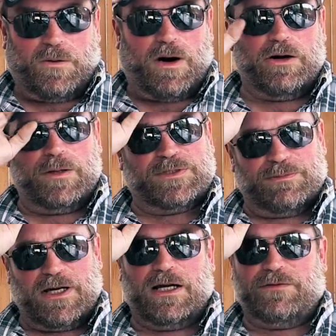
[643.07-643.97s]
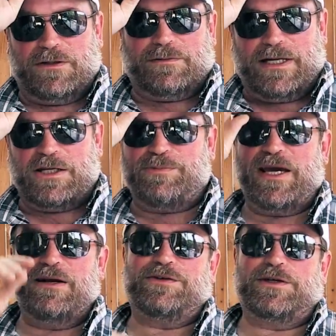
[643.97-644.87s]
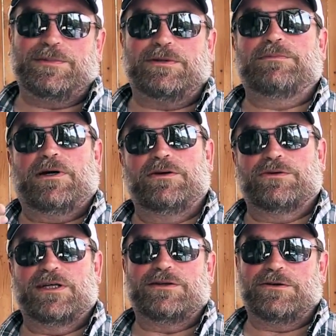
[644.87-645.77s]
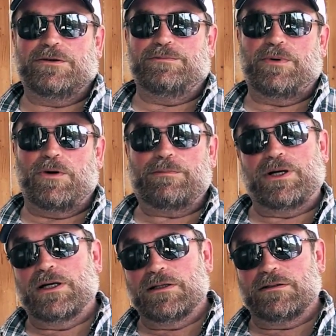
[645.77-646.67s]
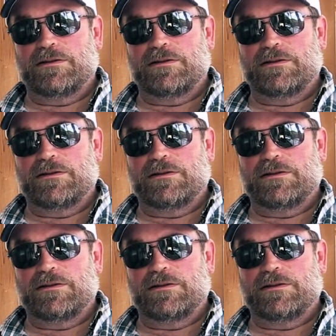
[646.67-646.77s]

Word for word: wire up some kind of a catch pan or something underneath your pork butt,